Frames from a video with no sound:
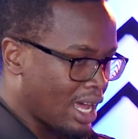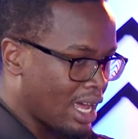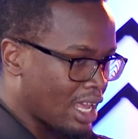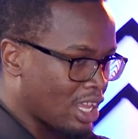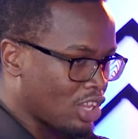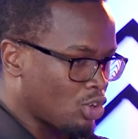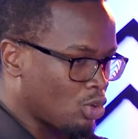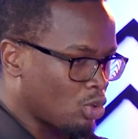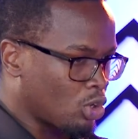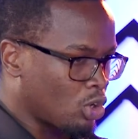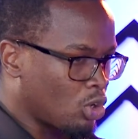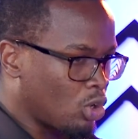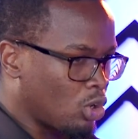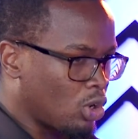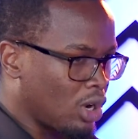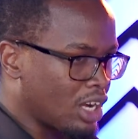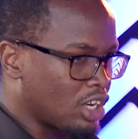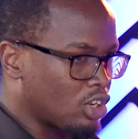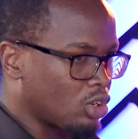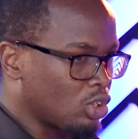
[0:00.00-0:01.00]
you go
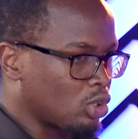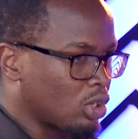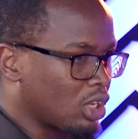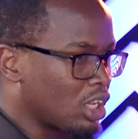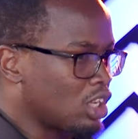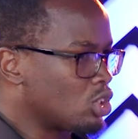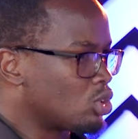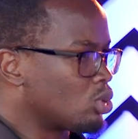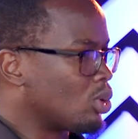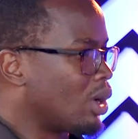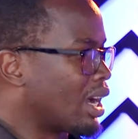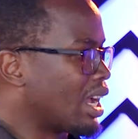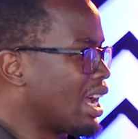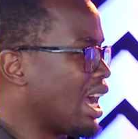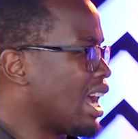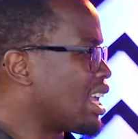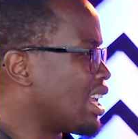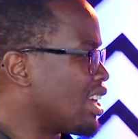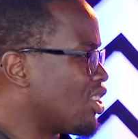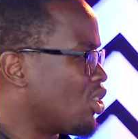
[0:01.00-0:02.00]
and you're talking to a
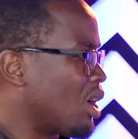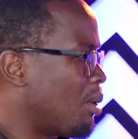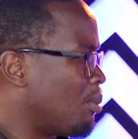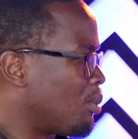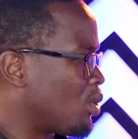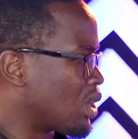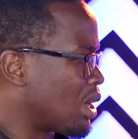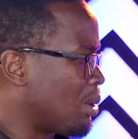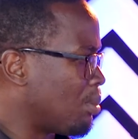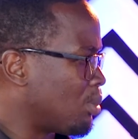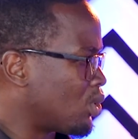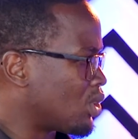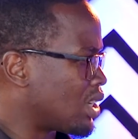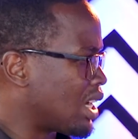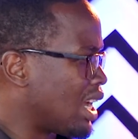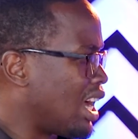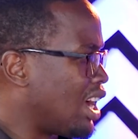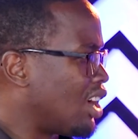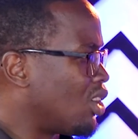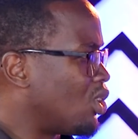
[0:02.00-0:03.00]
guy on a border
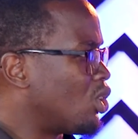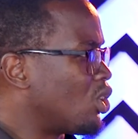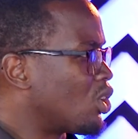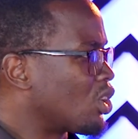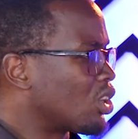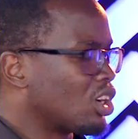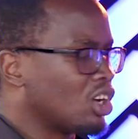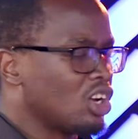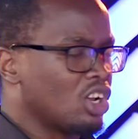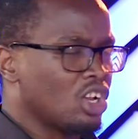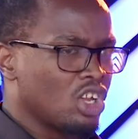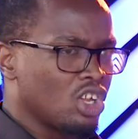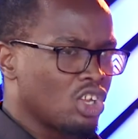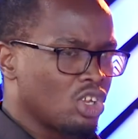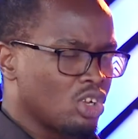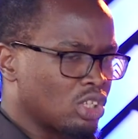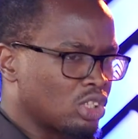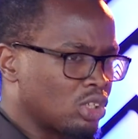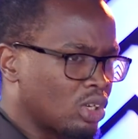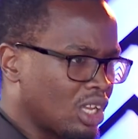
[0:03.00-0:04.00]
border or you're
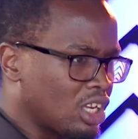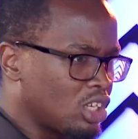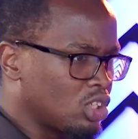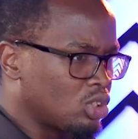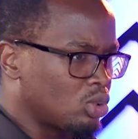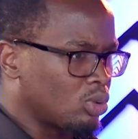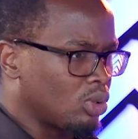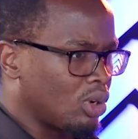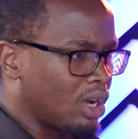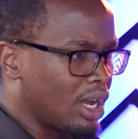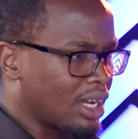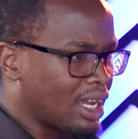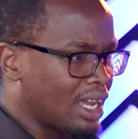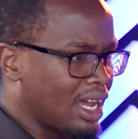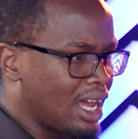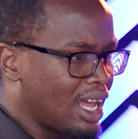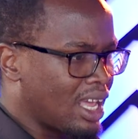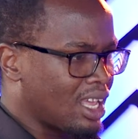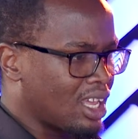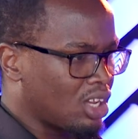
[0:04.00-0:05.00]
talking to a
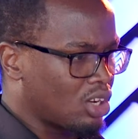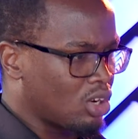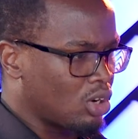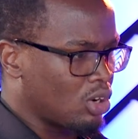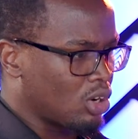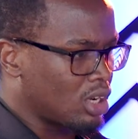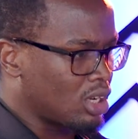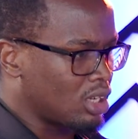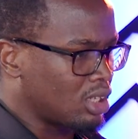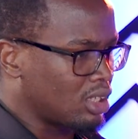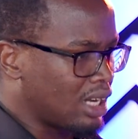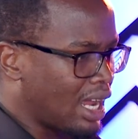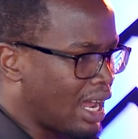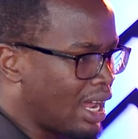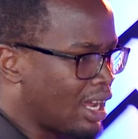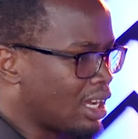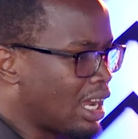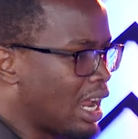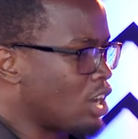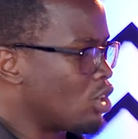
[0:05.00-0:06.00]
guy on
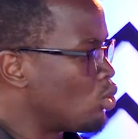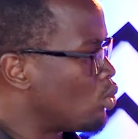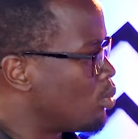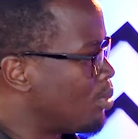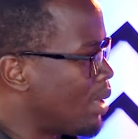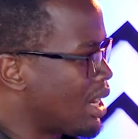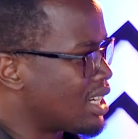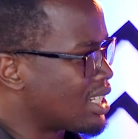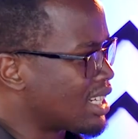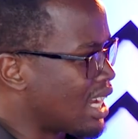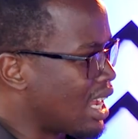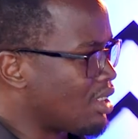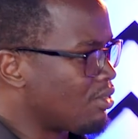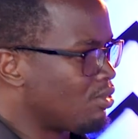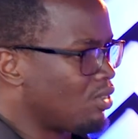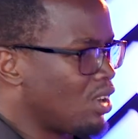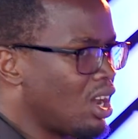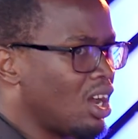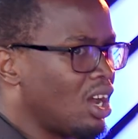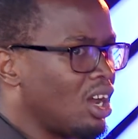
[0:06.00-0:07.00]
an Uber
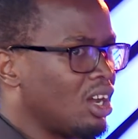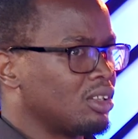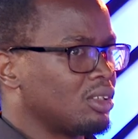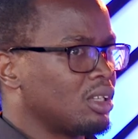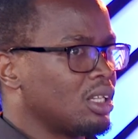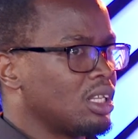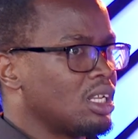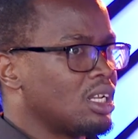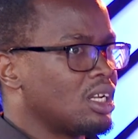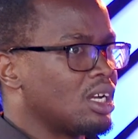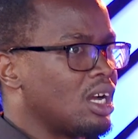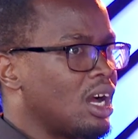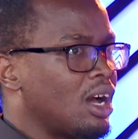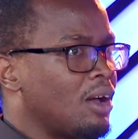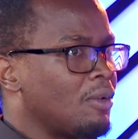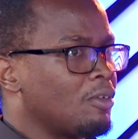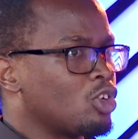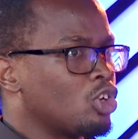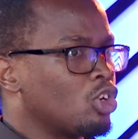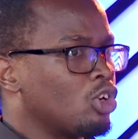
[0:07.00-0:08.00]
driver.
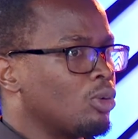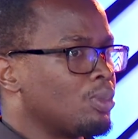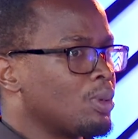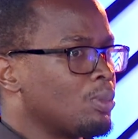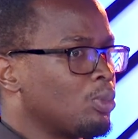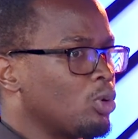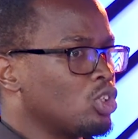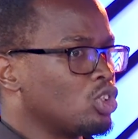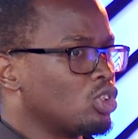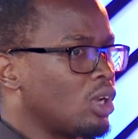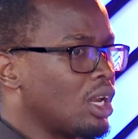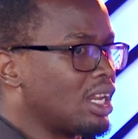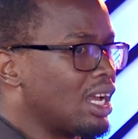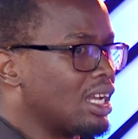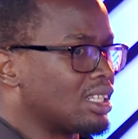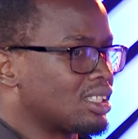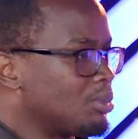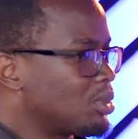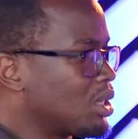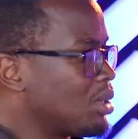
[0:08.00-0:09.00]
You know, people usually ask
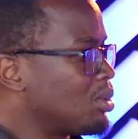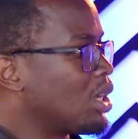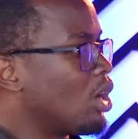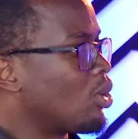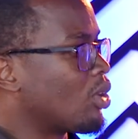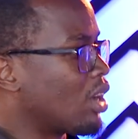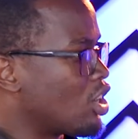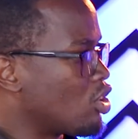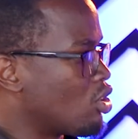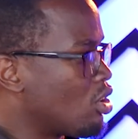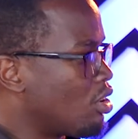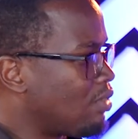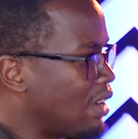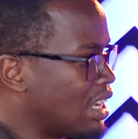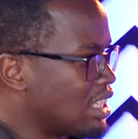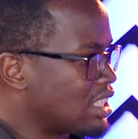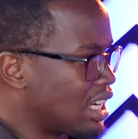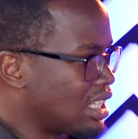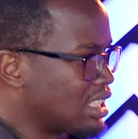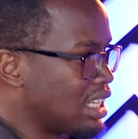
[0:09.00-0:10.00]
sometimes, how can you
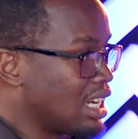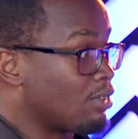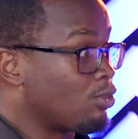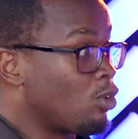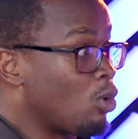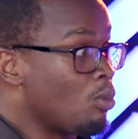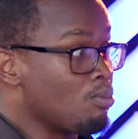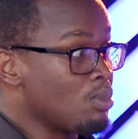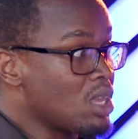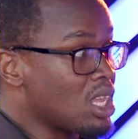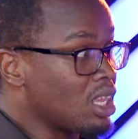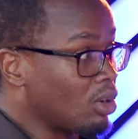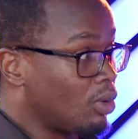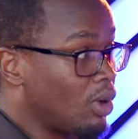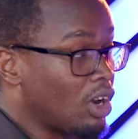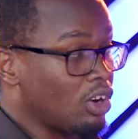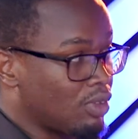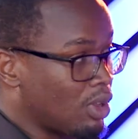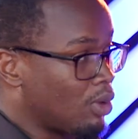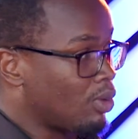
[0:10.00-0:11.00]
evangelize? And for me, one
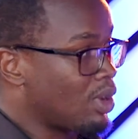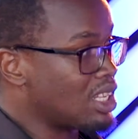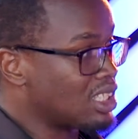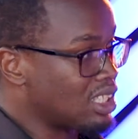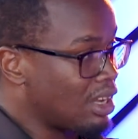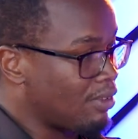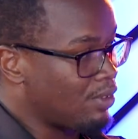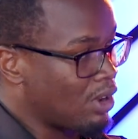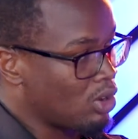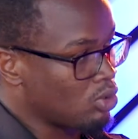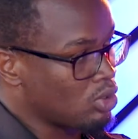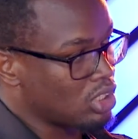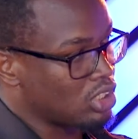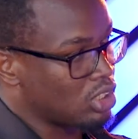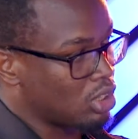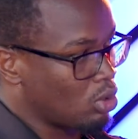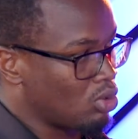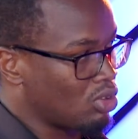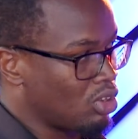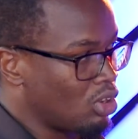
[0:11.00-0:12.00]
of the ways I found is
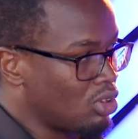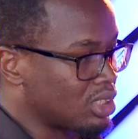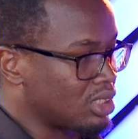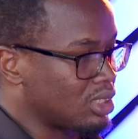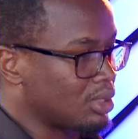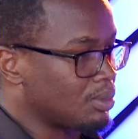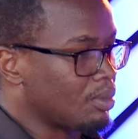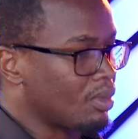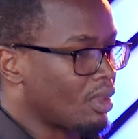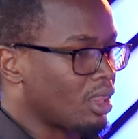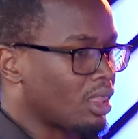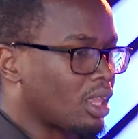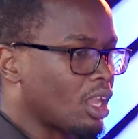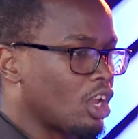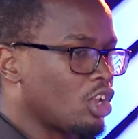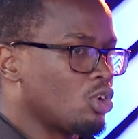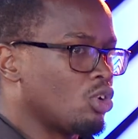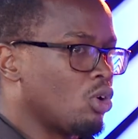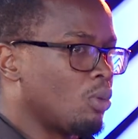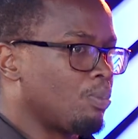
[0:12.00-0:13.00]
through those,
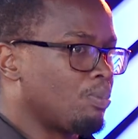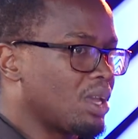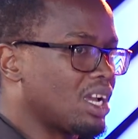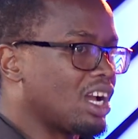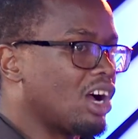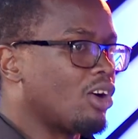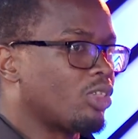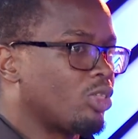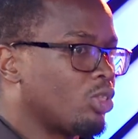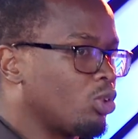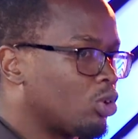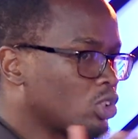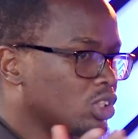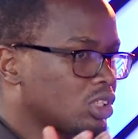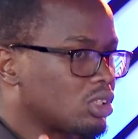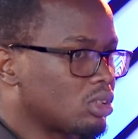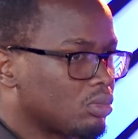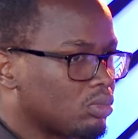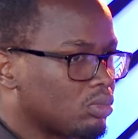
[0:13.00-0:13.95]
you know, pick out those